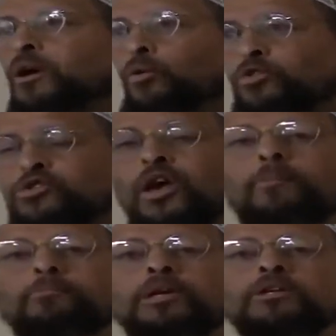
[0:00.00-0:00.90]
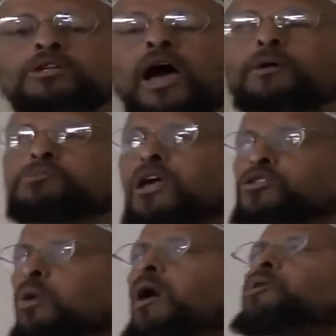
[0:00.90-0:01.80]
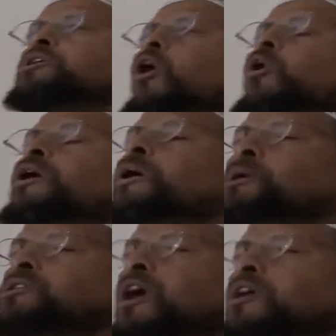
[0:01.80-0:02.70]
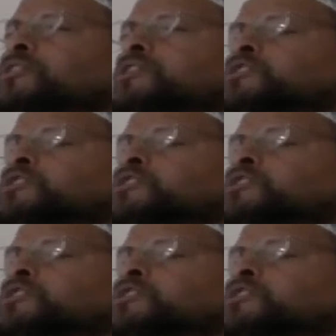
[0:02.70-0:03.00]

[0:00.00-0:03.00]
And we've said many times, that's why we don't imitate the